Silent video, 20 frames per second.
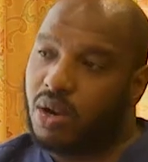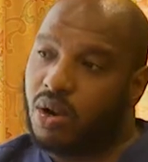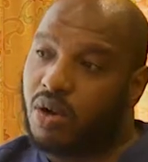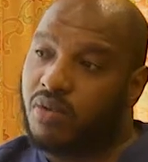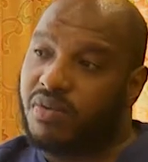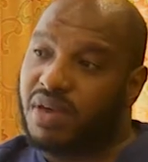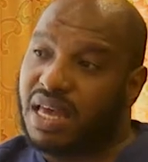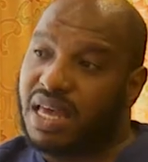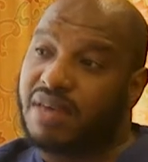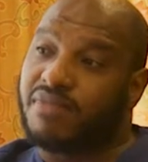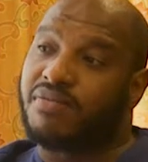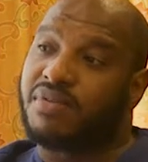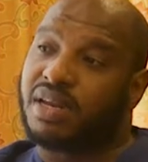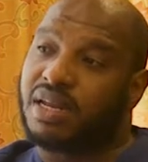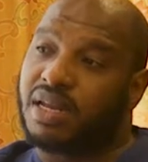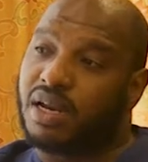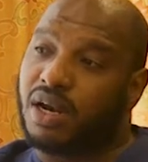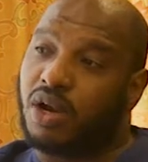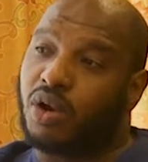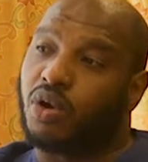of
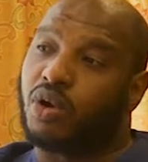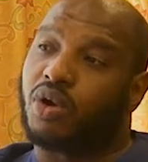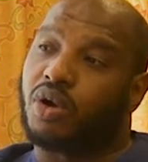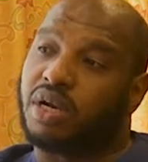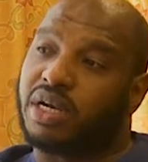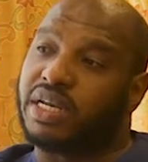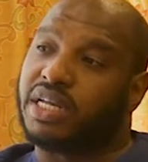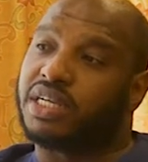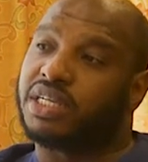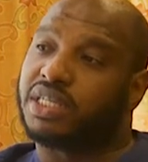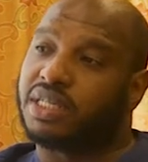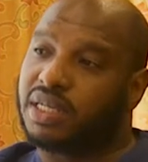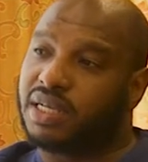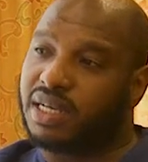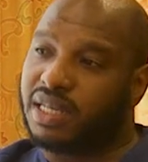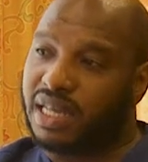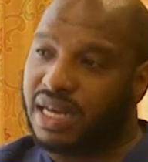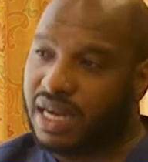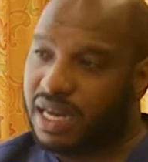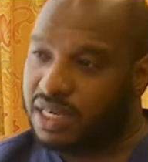every local dish
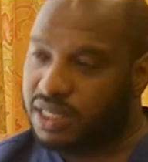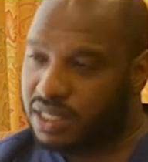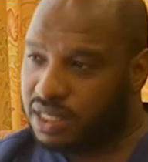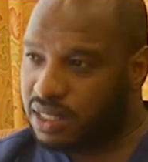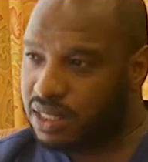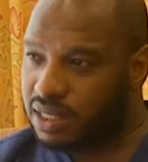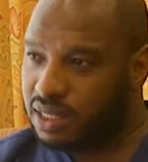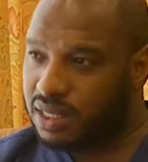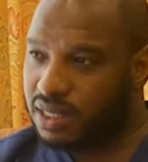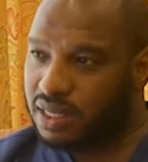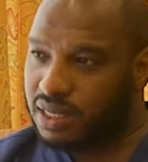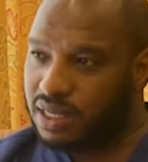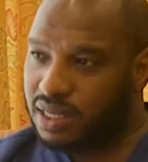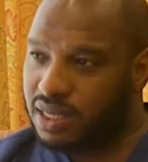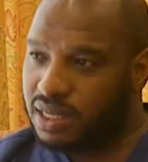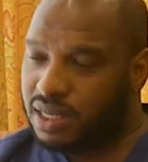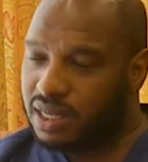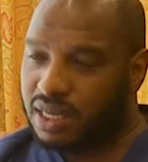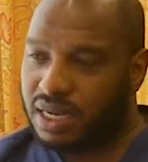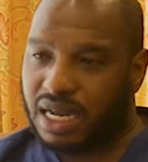in the country.
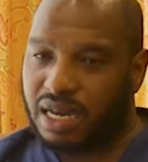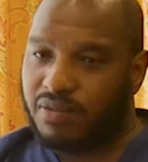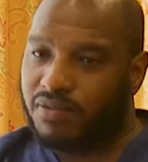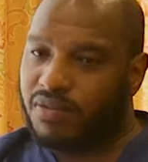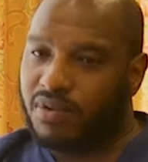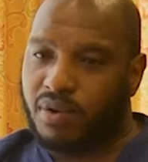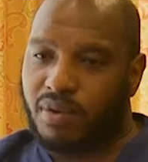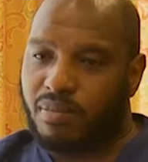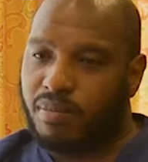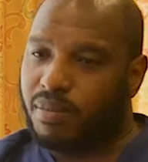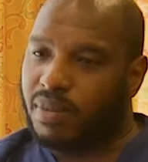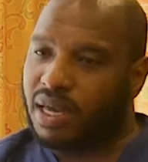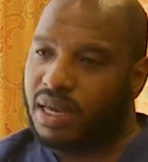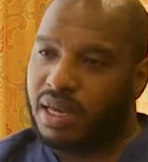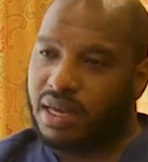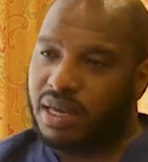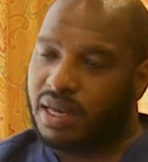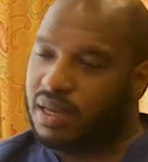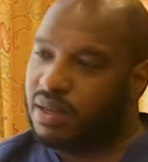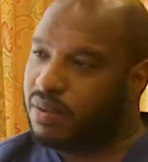Right from
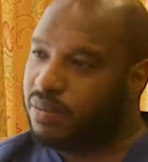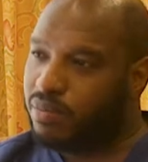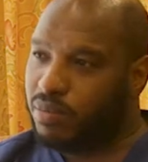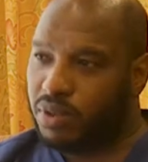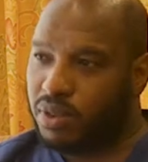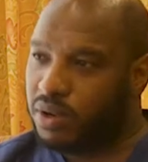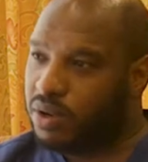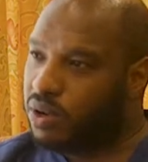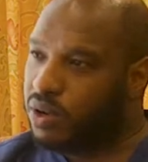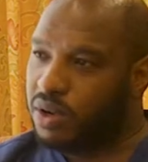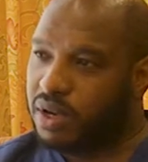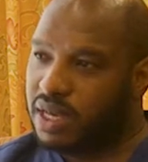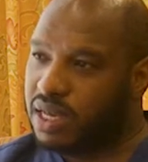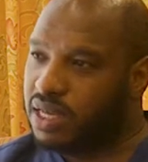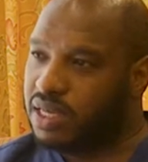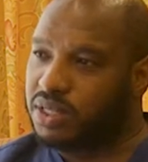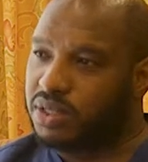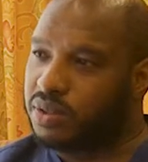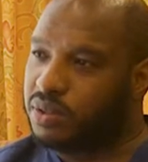mobakoi